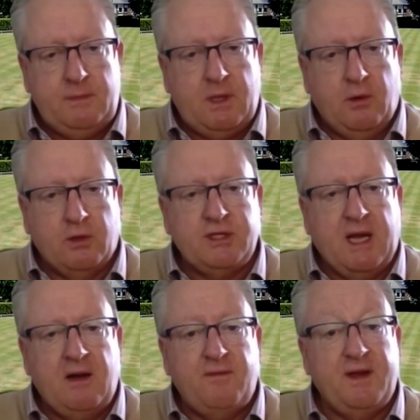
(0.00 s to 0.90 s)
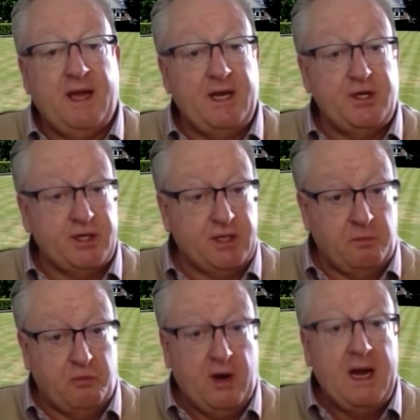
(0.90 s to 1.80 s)
or scarification to
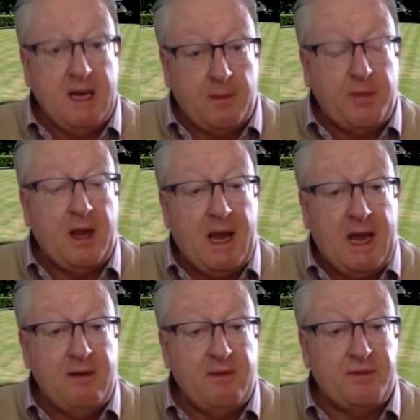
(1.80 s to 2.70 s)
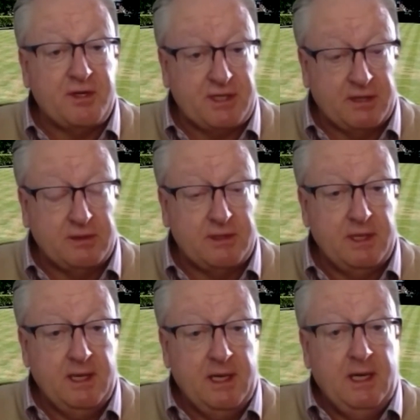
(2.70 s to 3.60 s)
break up the layer of the silt
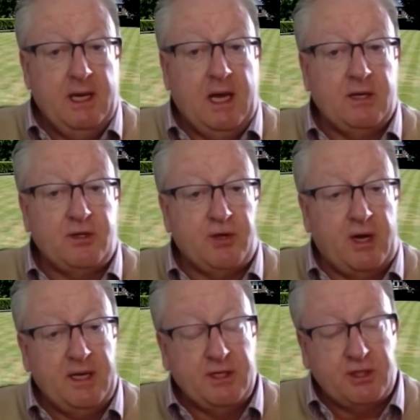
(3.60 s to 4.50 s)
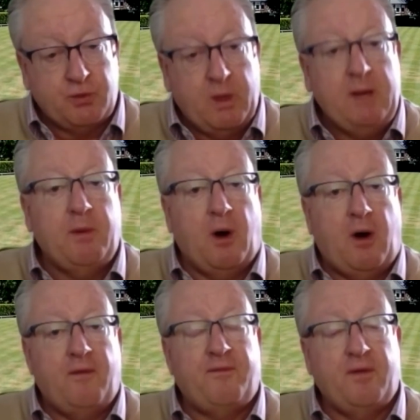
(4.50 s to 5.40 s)
and try and sweep
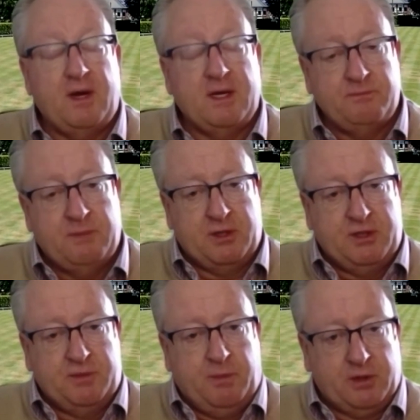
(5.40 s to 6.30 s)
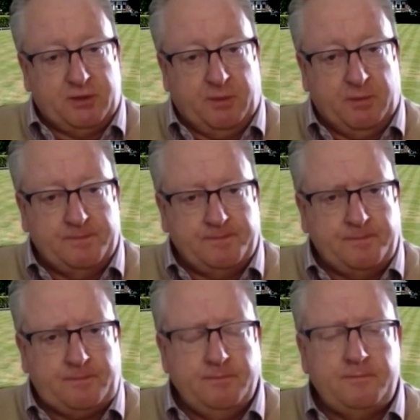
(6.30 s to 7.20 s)
off as much as possible.
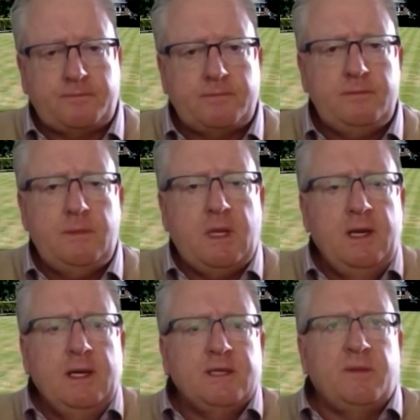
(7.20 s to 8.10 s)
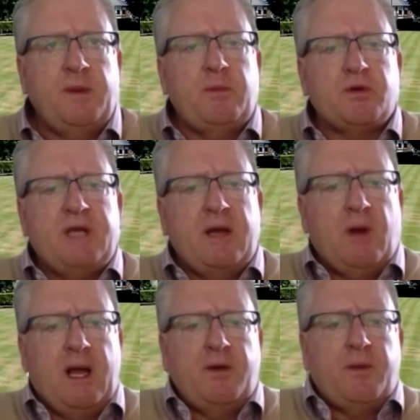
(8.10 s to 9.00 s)
Some people say,
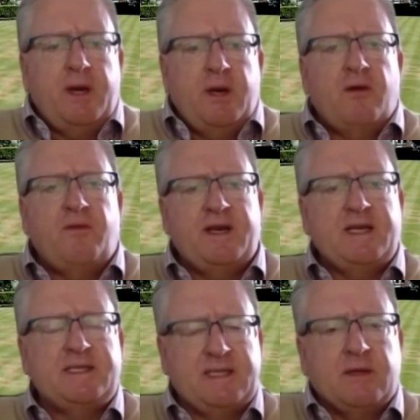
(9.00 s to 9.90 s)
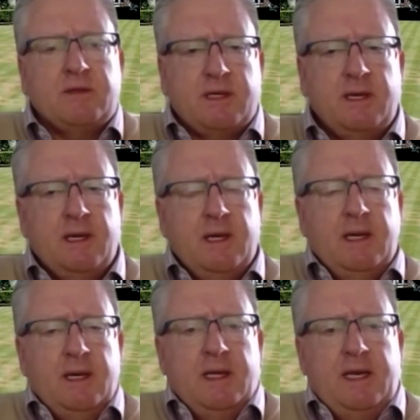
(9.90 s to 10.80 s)
well, how do I know if it is silt?
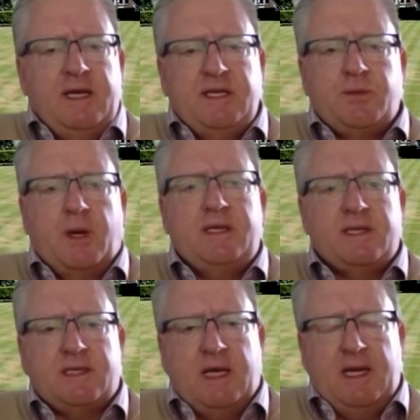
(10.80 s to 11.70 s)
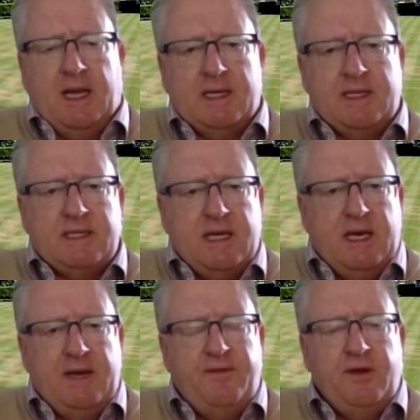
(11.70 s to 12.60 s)
The easiest way to say that is
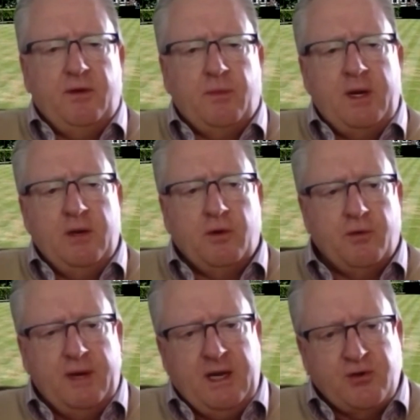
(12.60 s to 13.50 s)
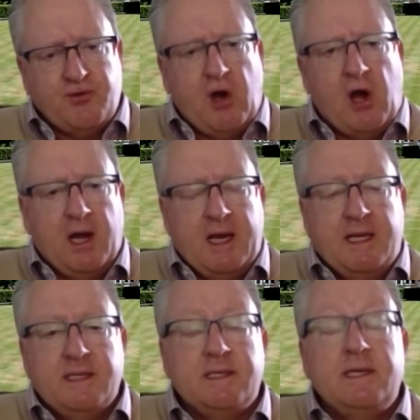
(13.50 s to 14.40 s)
when your green
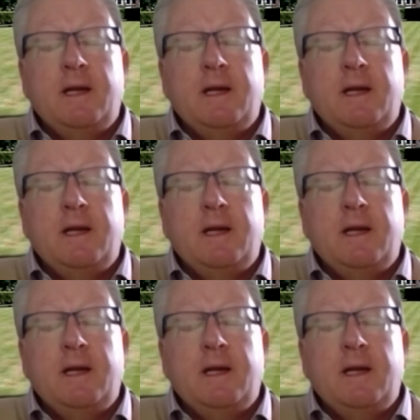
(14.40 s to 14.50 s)
dries